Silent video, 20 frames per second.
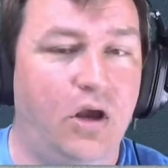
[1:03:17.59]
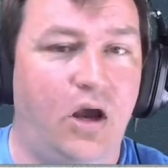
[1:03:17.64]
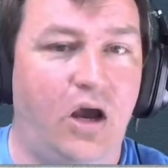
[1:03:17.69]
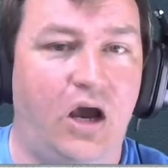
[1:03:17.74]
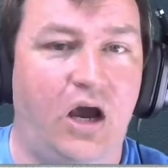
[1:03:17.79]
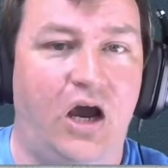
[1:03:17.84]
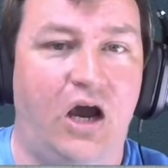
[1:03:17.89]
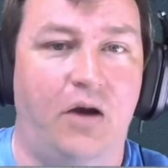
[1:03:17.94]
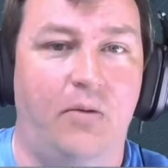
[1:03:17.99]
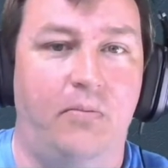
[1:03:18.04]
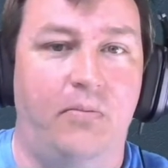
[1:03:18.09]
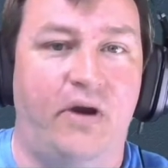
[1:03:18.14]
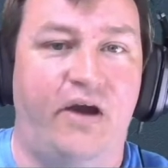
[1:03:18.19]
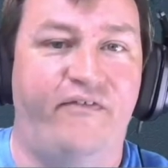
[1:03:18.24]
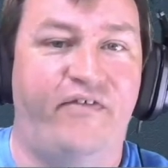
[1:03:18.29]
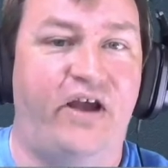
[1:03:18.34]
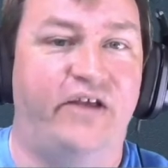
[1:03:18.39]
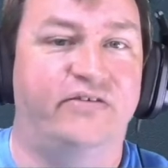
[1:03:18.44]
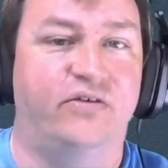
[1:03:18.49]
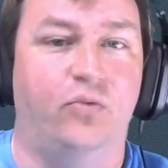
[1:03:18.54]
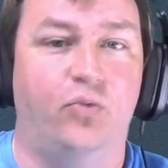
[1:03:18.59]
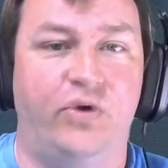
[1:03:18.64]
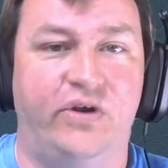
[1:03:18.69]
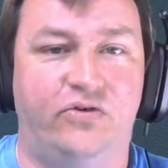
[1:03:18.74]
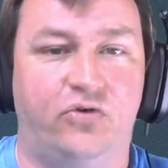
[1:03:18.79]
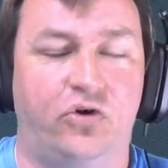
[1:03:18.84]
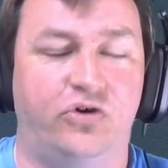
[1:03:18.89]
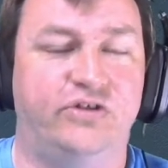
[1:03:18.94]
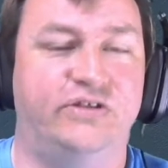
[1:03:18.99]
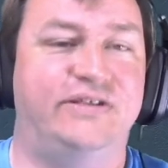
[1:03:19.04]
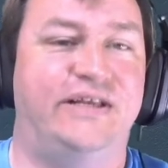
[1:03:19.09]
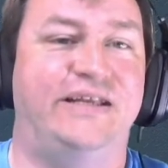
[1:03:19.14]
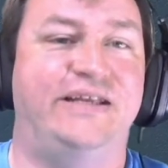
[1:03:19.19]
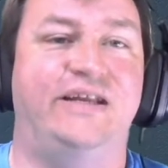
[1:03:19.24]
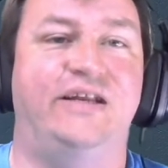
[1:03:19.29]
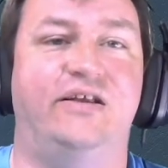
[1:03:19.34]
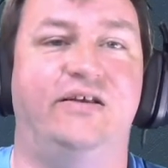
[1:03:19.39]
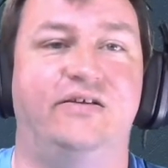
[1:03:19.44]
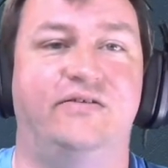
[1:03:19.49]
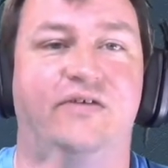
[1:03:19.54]
I've got some resources. I
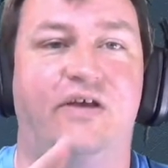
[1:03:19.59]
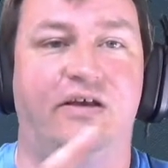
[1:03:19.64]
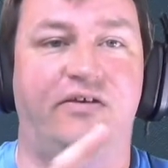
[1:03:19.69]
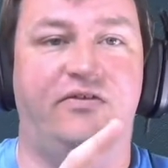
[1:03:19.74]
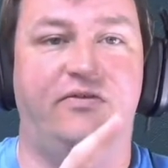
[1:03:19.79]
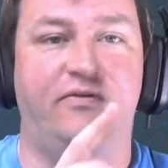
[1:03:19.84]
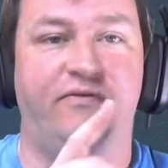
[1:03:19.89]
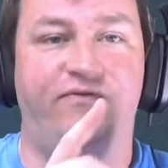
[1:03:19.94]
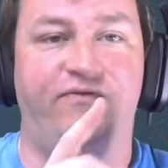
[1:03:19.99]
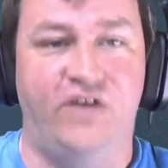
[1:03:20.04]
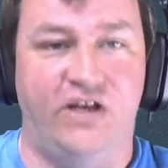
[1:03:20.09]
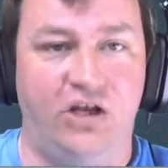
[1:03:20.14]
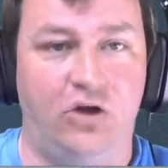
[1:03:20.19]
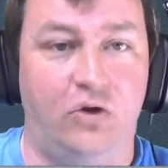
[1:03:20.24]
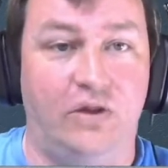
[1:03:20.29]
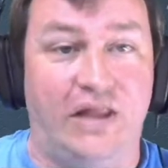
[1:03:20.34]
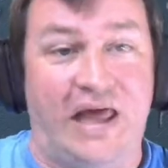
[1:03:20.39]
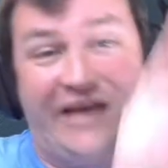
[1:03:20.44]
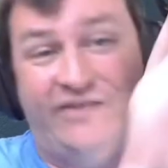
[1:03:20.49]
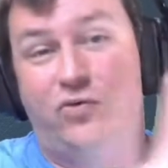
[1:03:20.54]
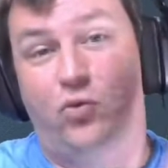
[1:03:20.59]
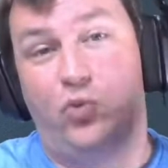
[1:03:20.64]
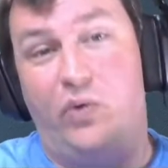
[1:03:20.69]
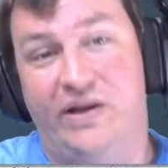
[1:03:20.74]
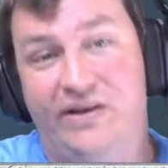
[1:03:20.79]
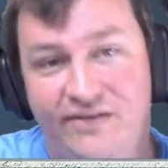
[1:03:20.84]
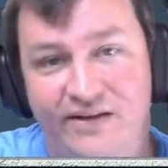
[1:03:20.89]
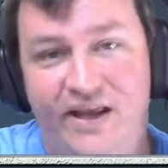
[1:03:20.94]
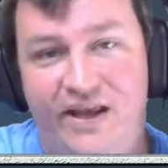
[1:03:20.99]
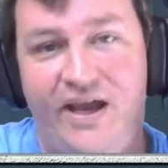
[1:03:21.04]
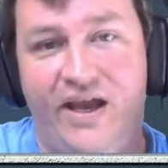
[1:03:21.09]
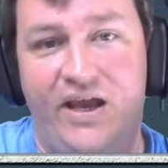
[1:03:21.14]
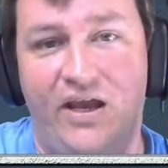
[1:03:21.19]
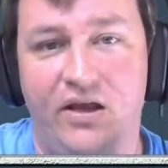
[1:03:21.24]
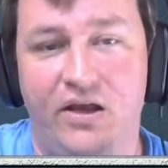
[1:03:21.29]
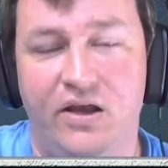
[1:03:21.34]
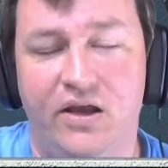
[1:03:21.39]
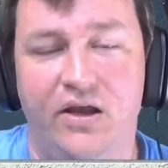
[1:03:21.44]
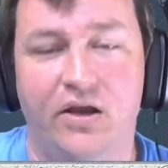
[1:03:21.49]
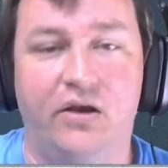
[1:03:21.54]
did a video last
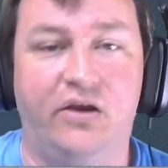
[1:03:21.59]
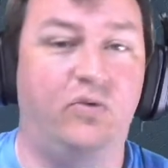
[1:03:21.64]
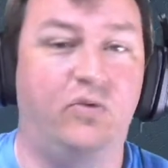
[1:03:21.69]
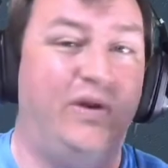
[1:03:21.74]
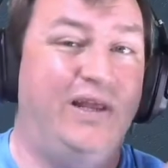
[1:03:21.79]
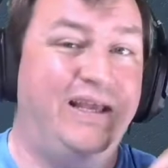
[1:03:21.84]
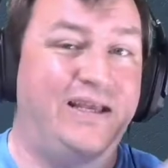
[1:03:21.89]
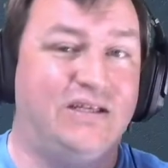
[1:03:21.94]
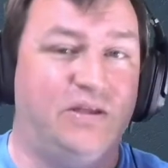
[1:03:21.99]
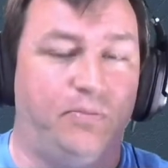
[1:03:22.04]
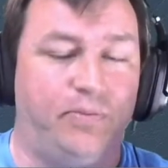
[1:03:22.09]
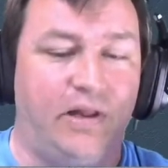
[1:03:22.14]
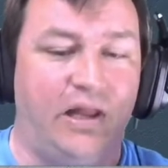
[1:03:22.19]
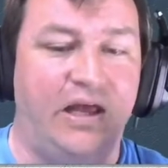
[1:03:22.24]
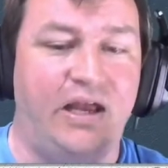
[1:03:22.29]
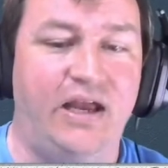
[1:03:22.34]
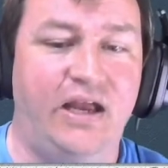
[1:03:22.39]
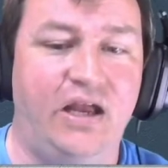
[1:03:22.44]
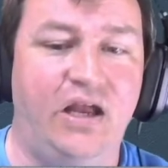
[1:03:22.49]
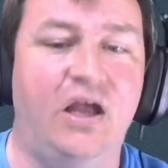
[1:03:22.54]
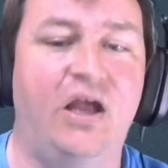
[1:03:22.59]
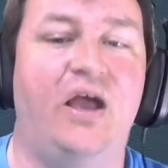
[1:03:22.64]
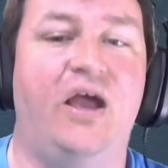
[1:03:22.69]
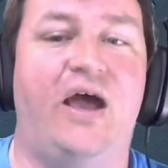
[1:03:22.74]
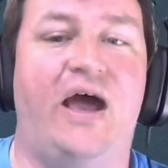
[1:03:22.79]
Wednesday because we didn't get to play.